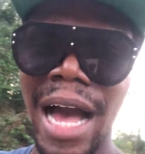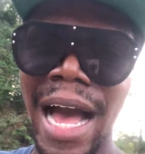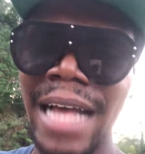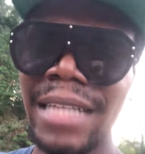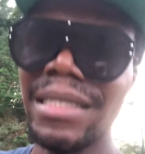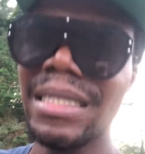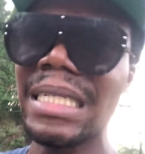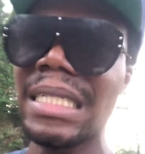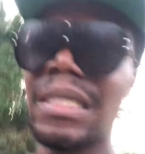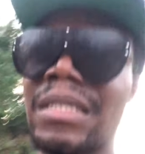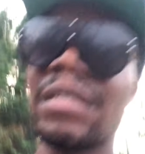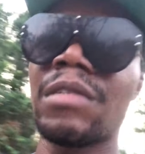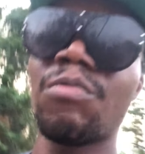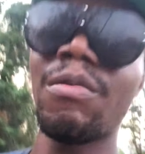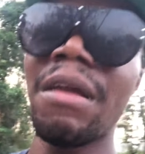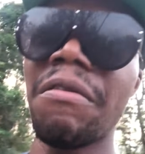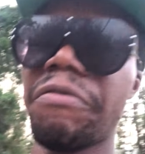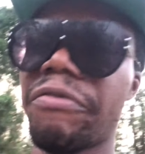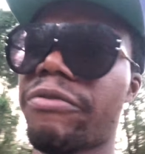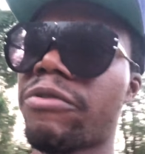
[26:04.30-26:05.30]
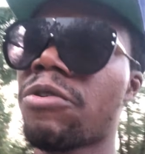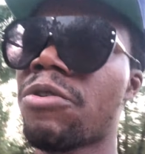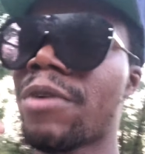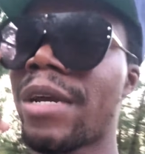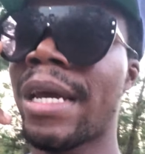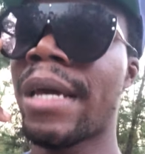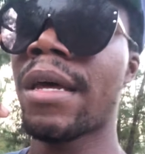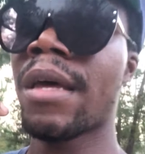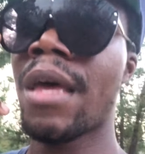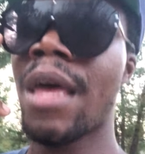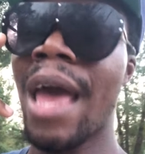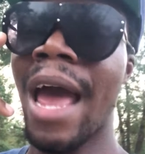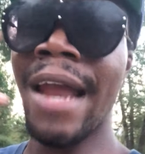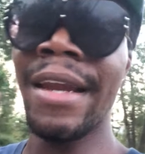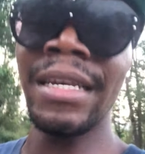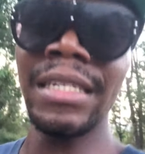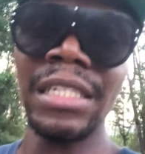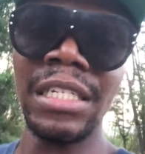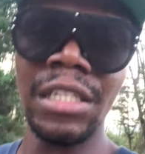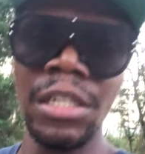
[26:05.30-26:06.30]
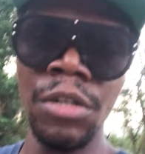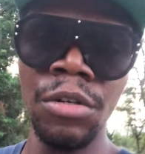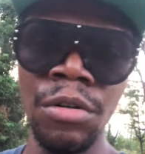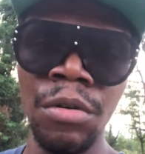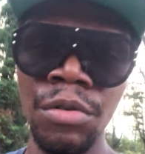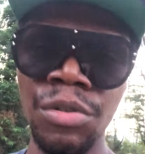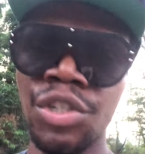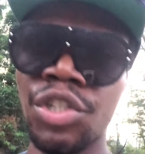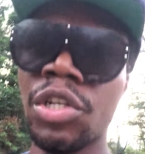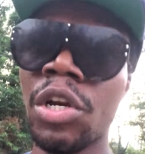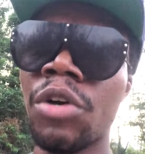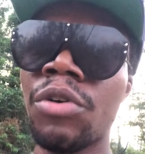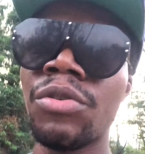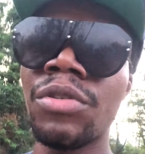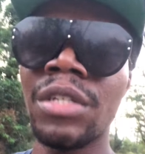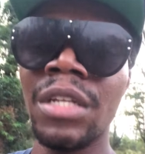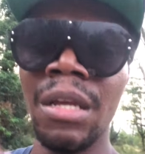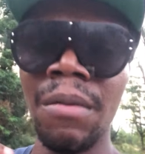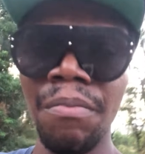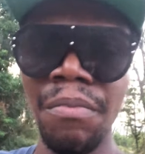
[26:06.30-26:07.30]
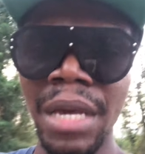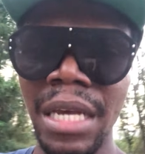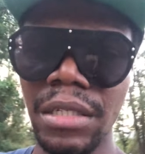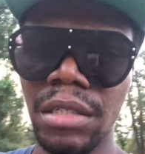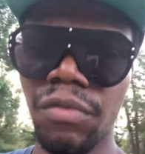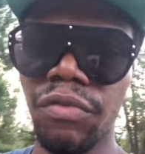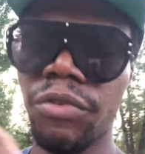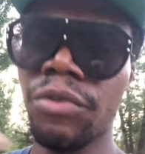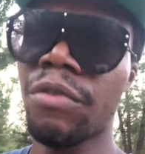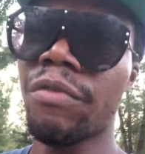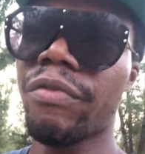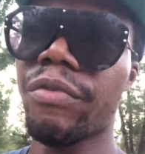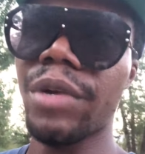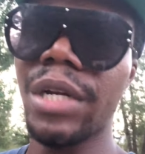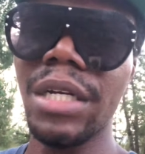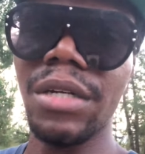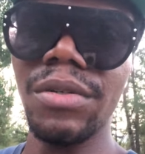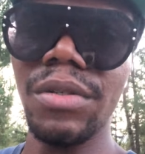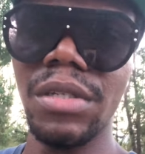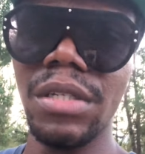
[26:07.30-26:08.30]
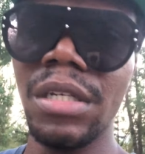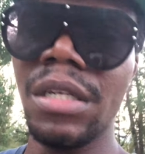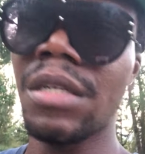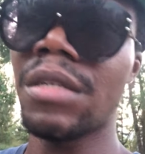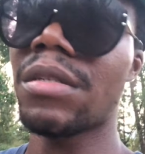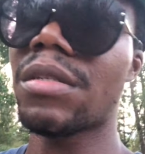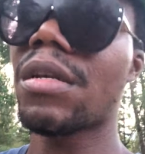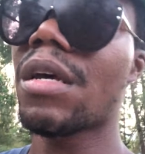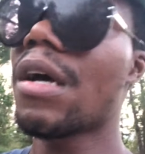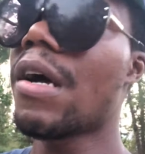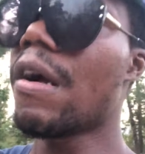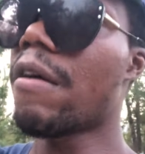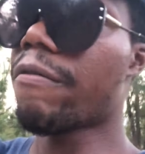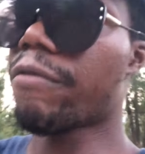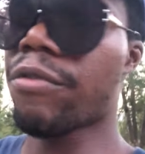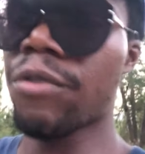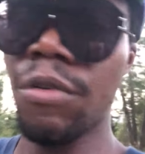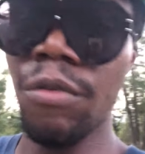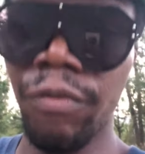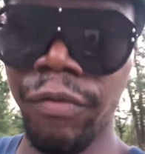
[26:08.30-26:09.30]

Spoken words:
ancestors went through it, and it still shows and emits through frequencies, through